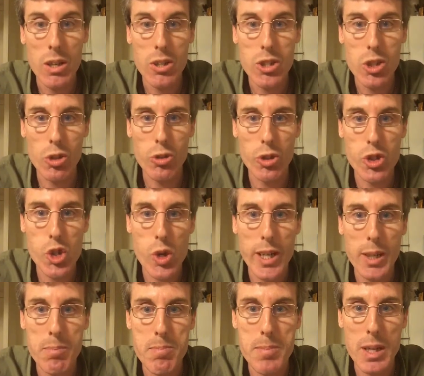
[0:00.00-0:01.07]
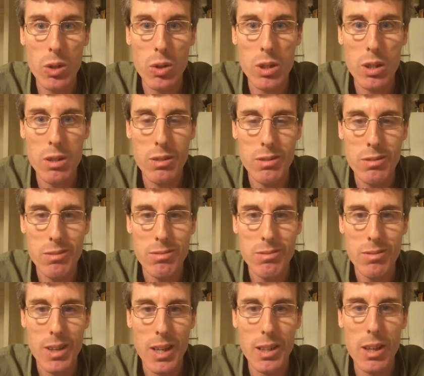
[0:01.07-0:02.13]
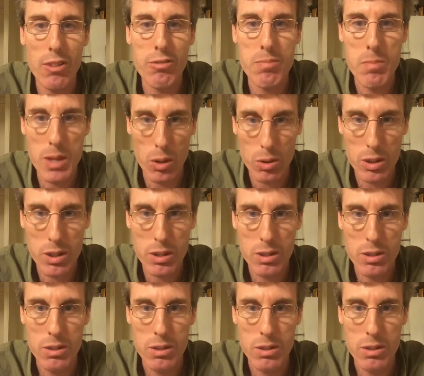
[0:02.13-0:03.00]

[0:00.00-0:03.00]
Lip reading: Children drink milk. I love milk.